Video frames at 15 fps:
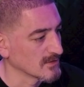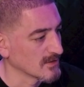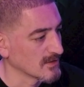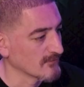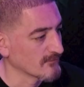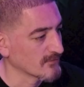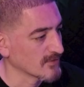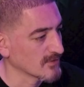
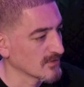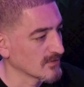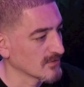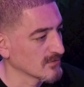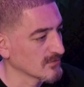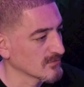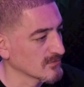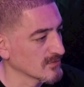
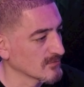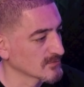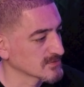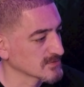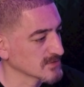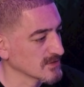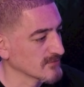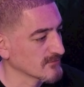FL, I want to
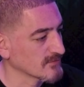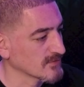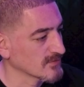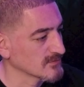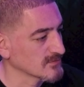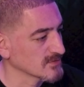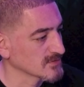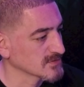say FL
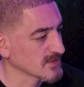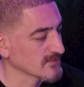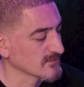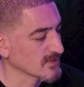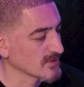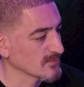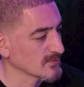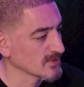does have a
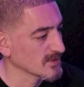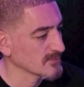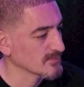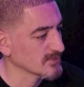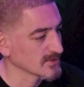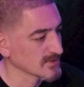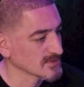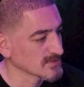couple clap
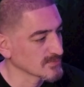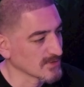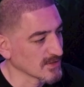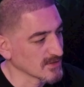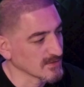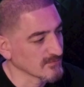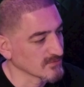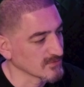plugins, but
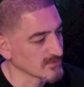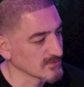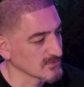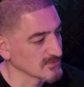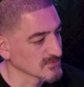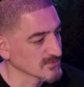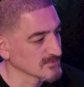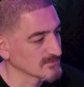I never
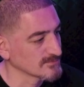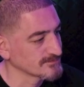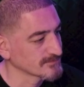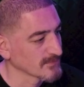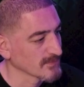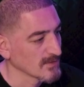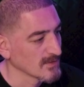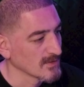use them.
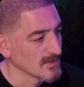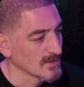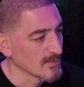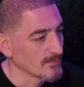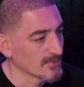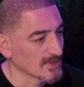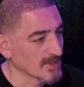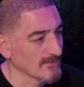
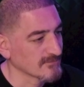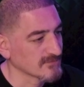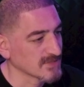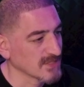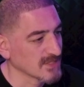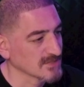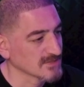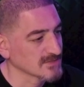But I've
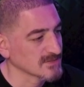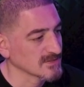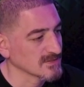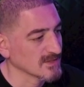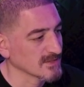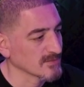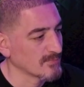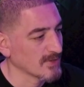tested like the
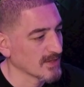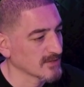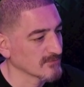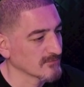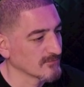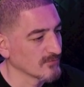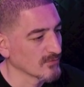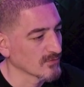back and
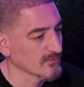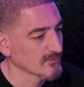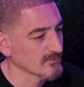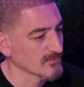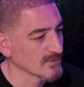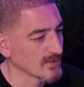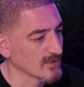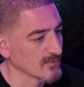forth,
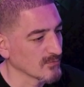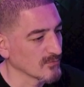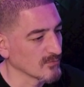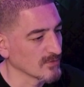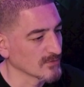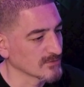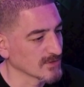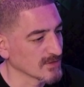like what
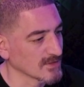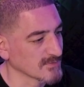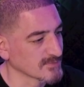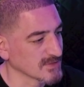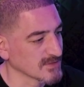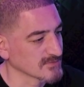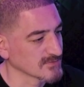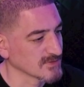the clap
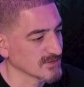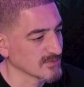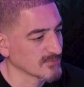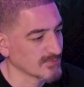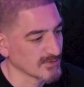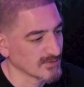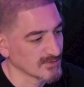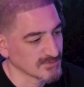sounds like
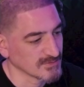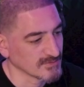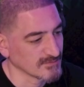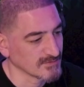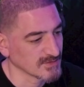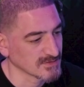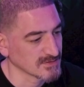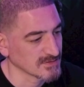compared to a
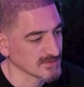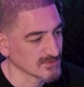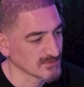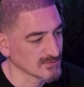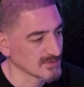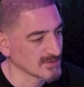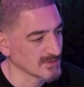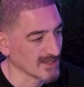
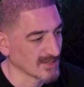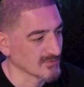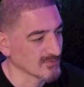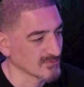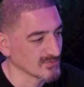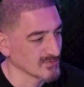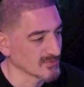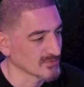VST3. I
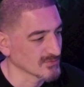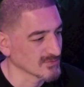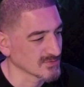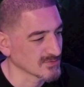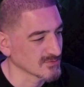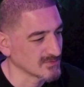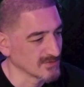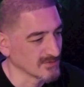don't notice a
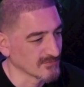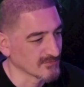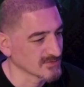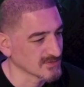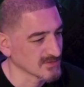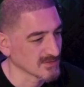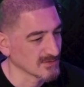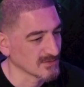difference
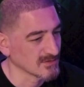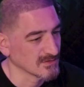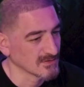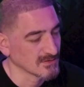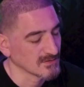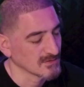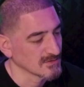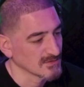at all.
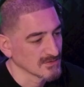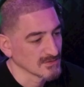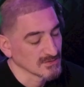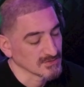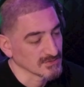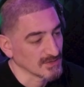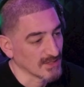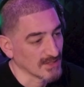
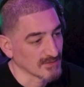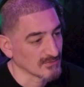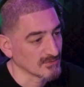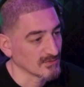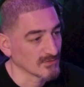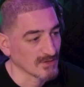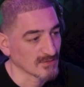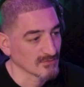So I don't
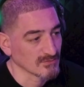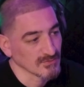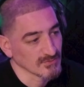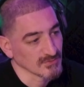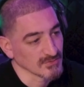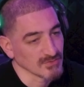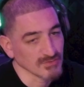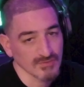know. I don't know
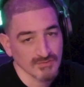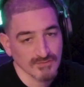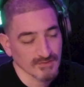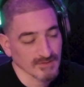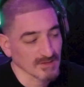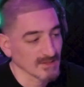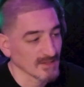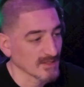the use for the
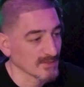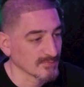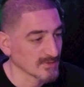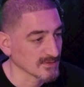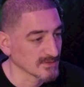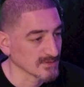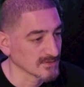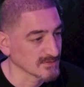clap
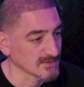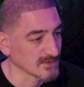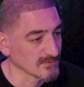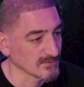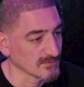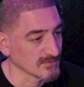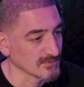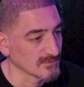plugins. I don't
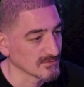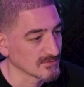know.